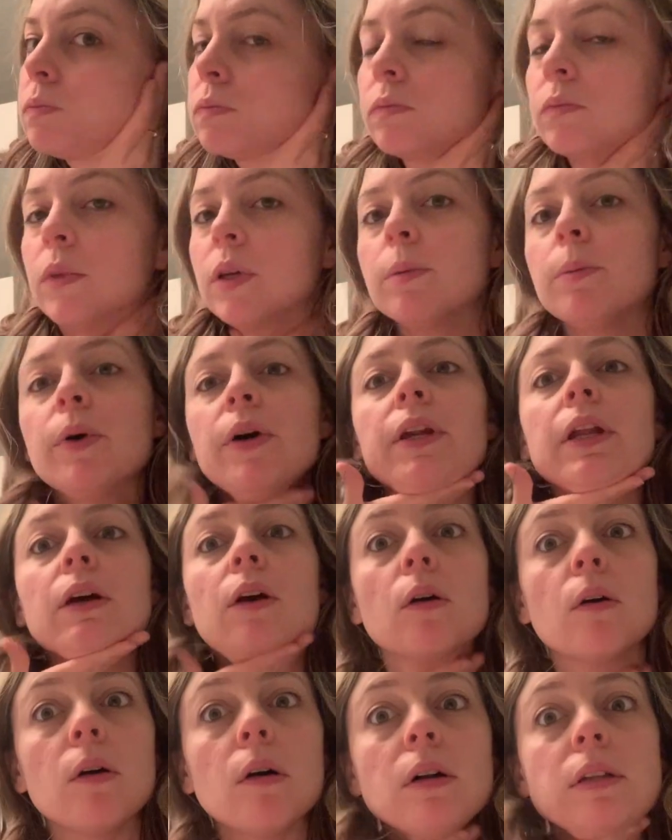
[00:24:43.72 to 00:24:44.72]
They put
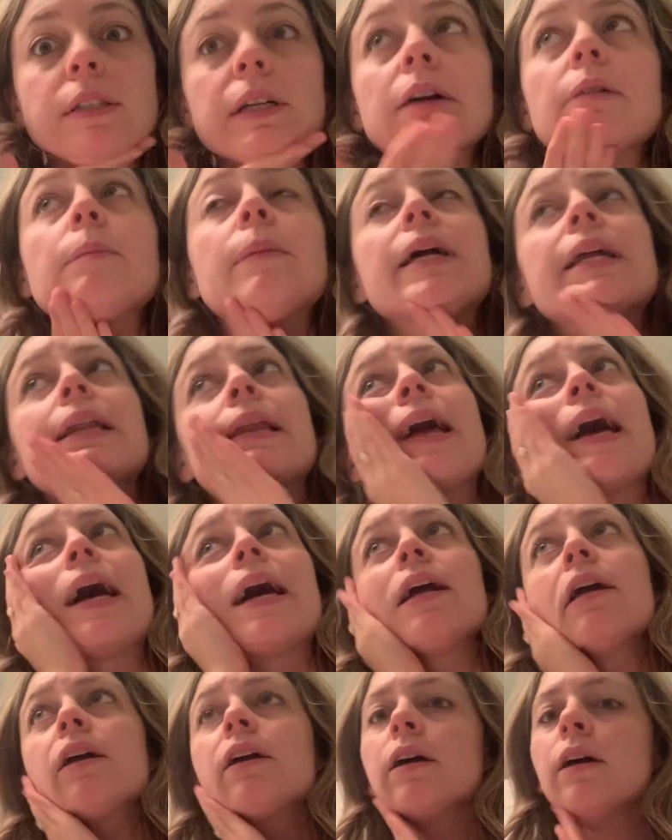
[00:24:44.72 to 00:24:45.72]
it all down my
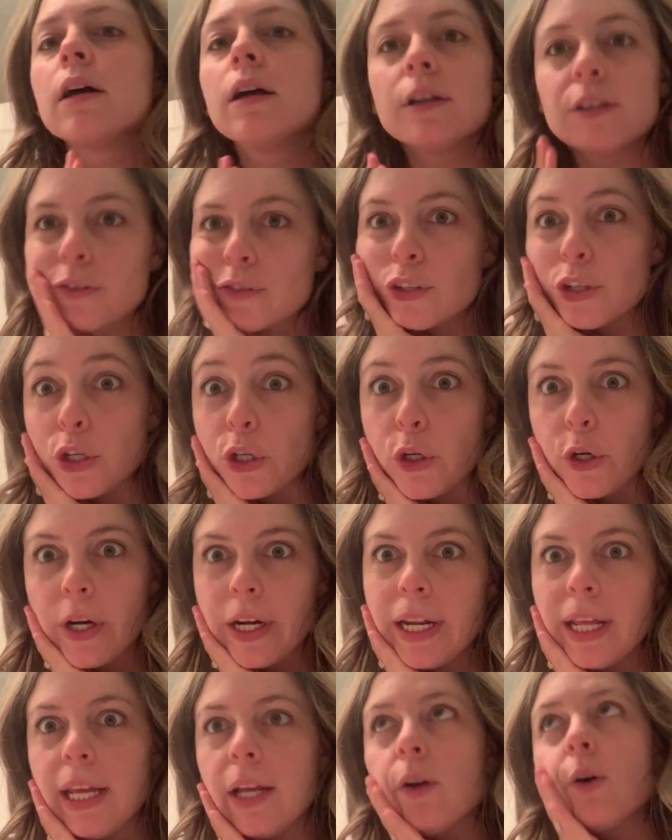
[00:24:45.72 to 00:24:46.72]
neck. It's a
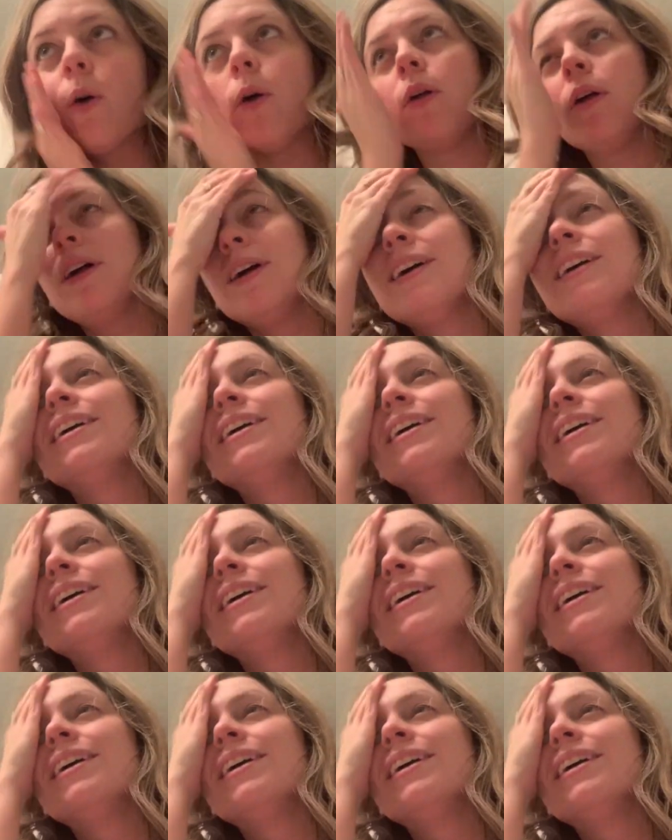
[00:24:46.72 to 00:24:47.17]
great angle.